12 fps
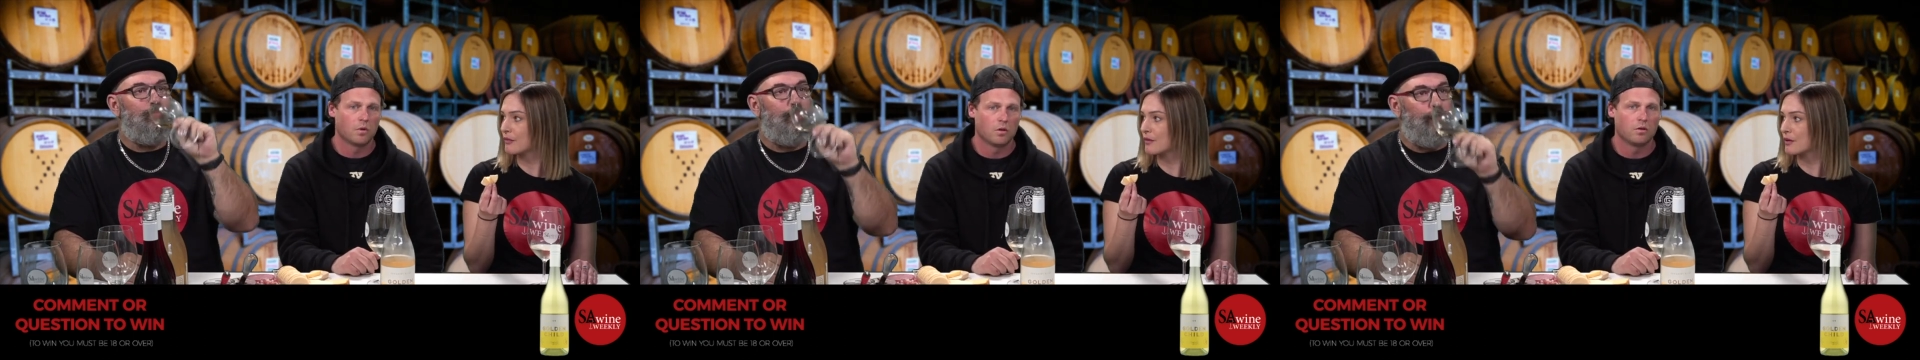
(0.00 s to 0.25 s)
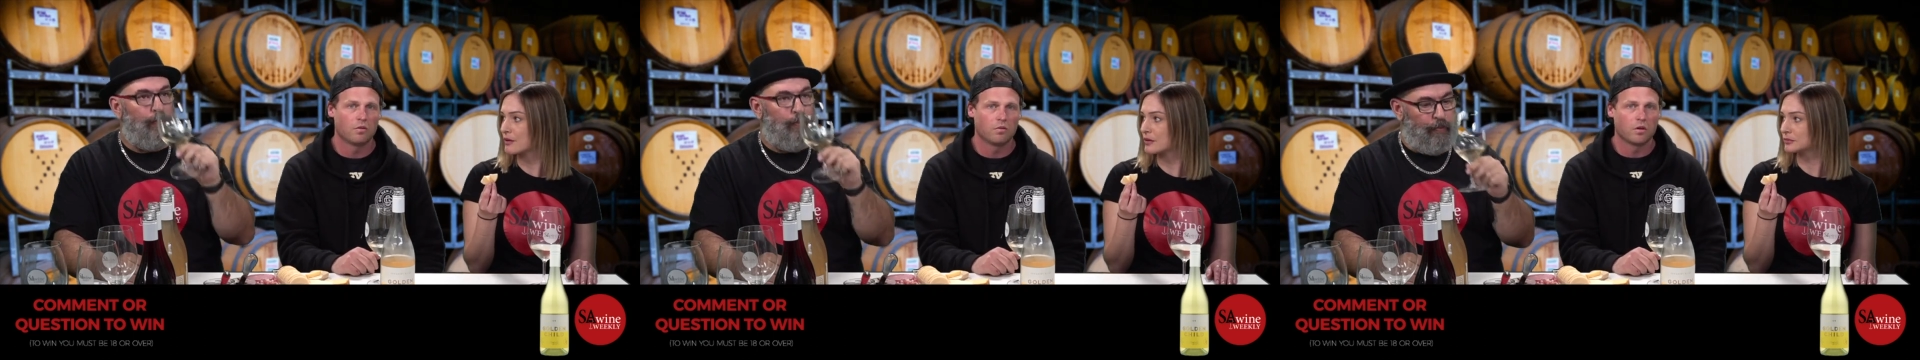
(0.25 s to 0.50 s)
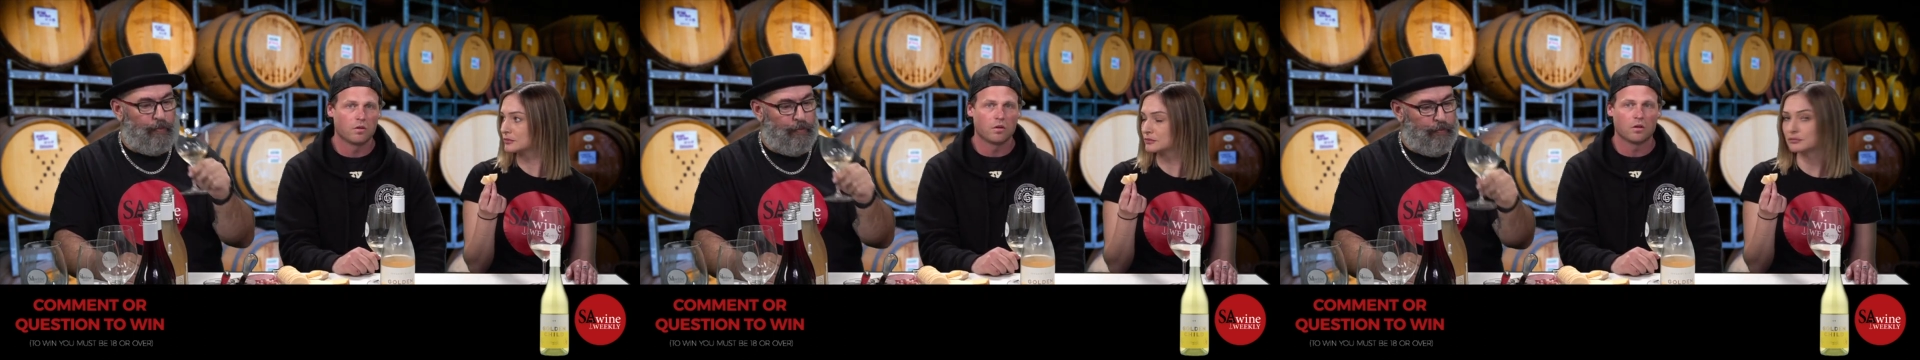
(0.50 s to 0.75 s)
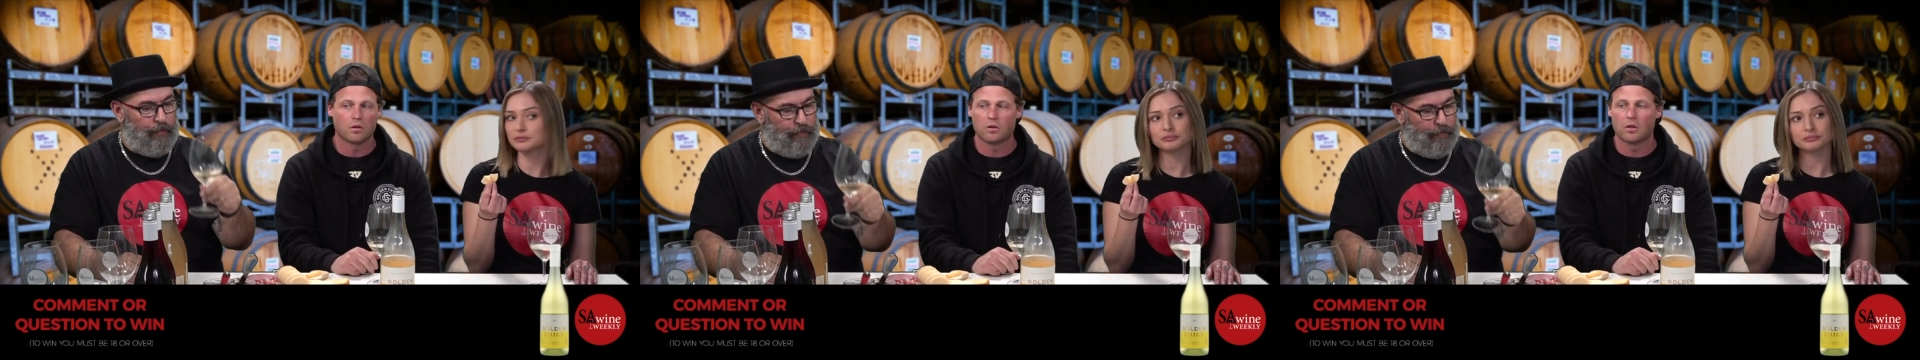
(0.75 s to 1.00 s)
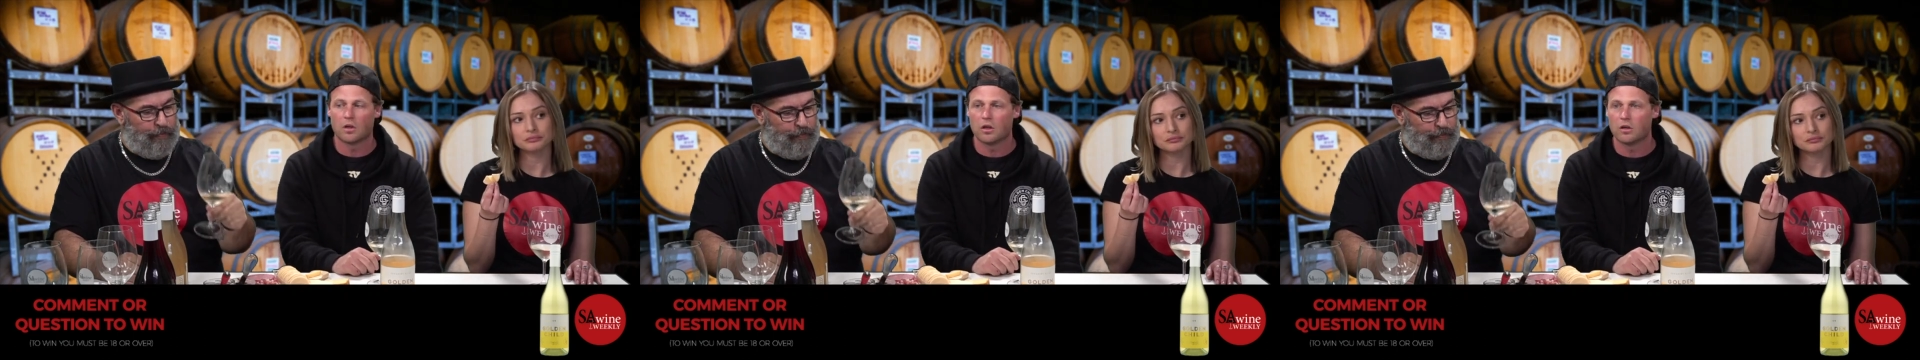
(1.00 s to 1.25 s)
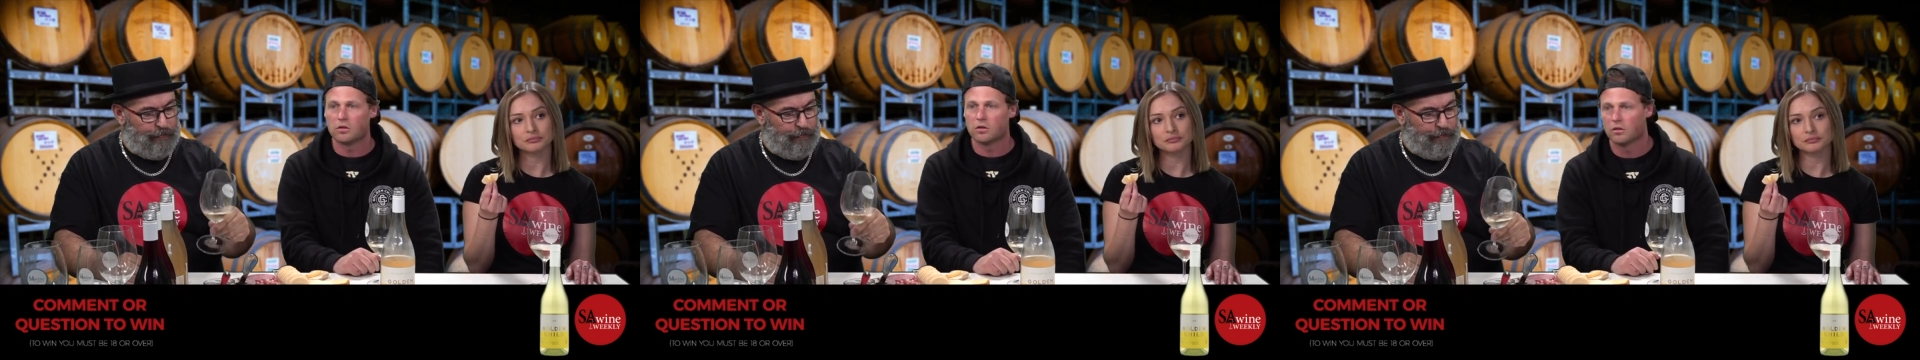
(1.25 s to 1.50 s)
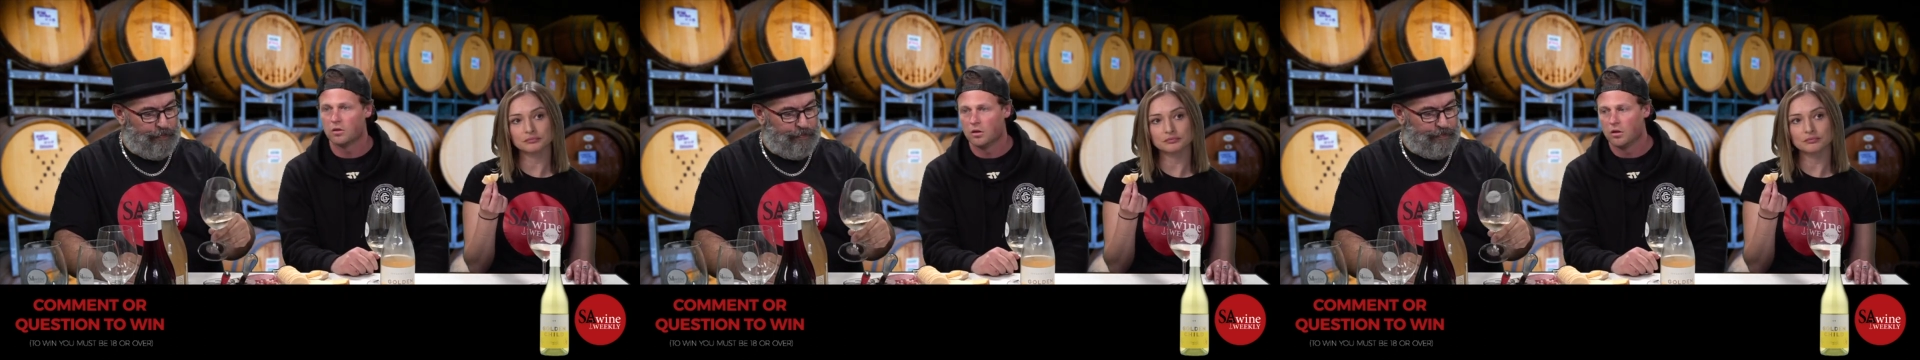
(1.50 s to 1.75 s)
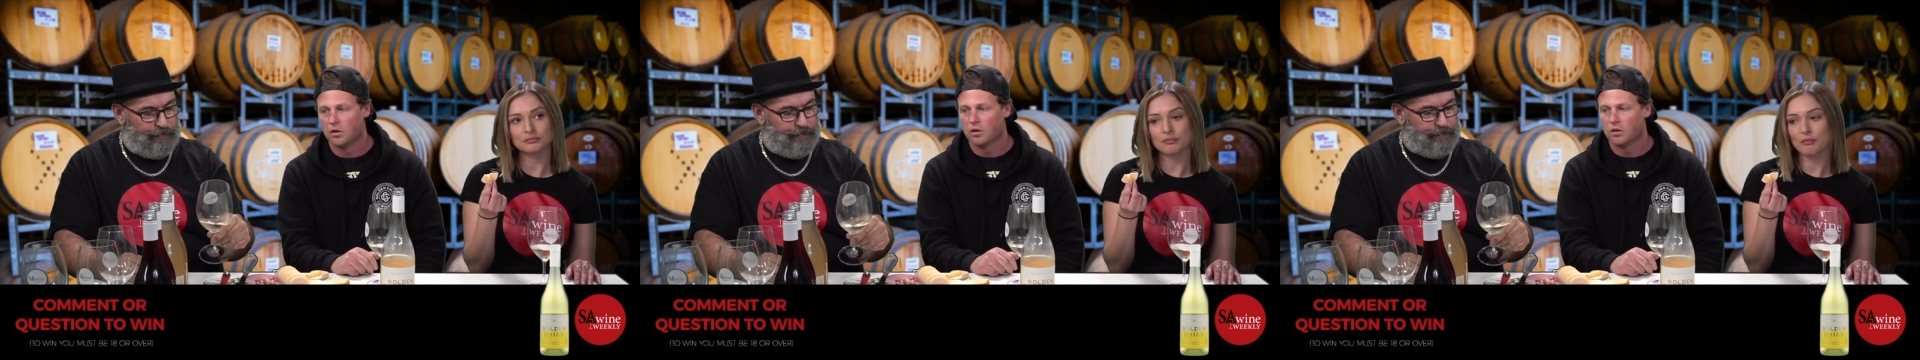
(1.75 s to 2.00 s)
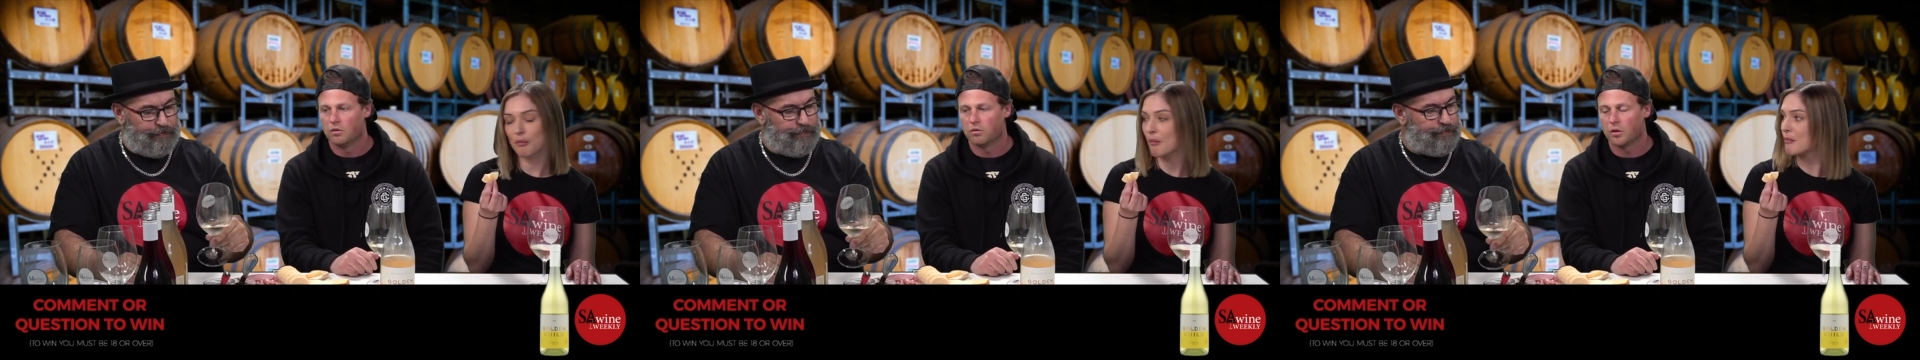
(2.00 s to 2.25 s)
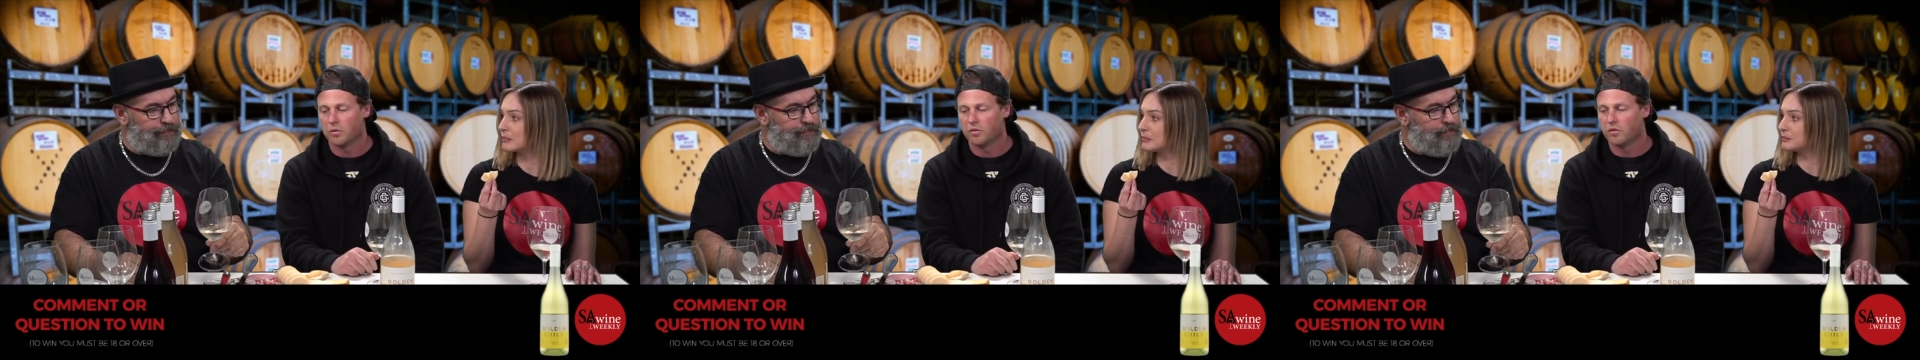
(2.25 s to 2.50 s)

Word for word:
Speaker 1: definitely think it could age for up to